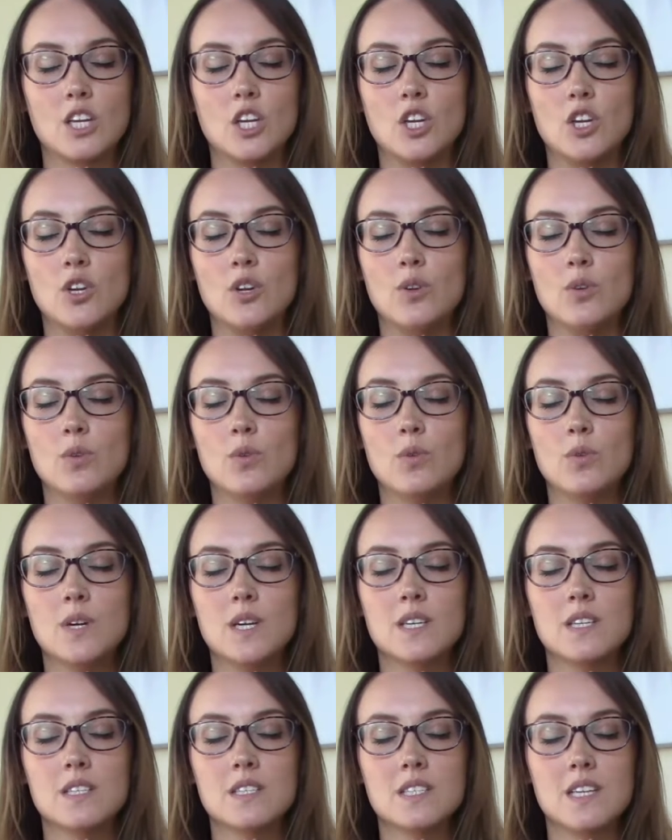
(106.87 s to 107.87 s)
You
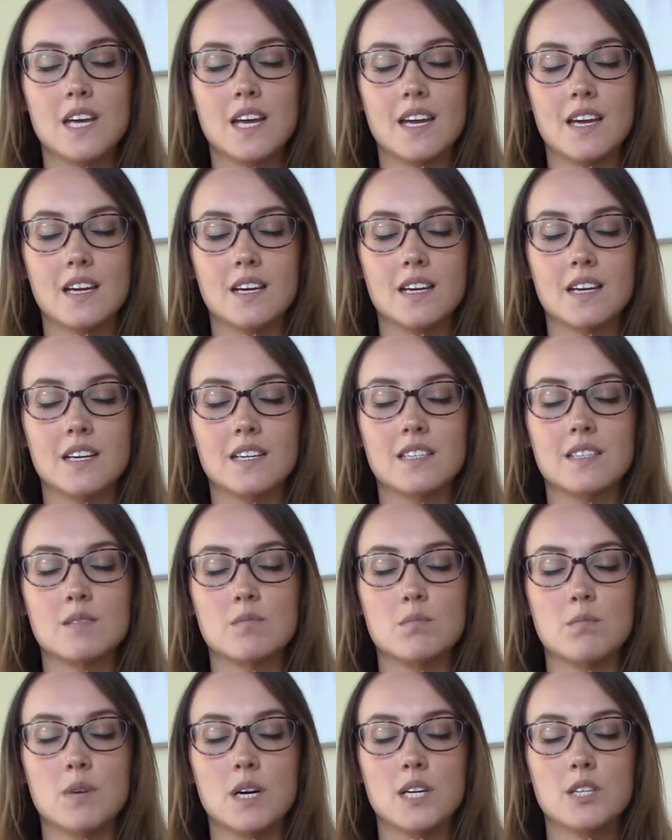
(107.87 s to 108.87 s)
can take as
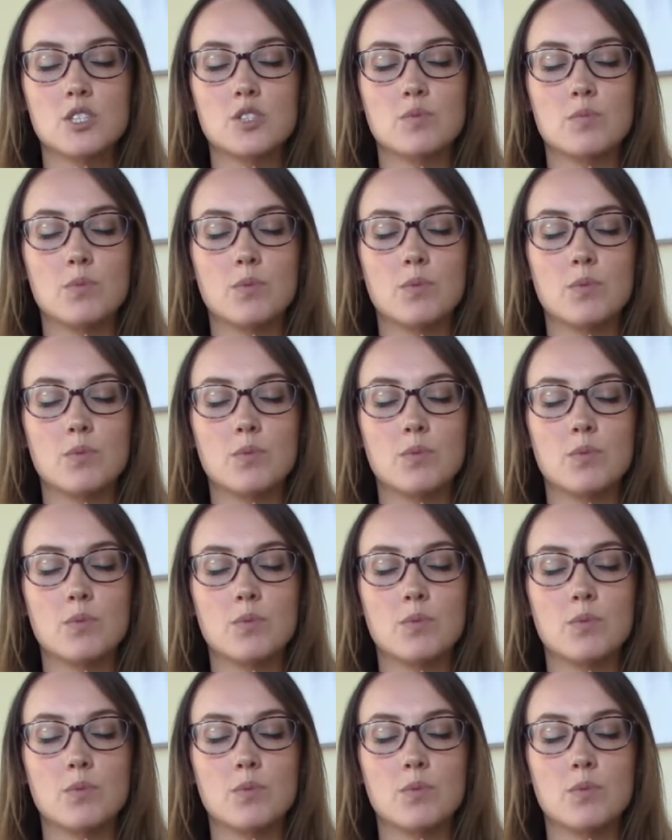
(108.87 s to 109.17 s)
much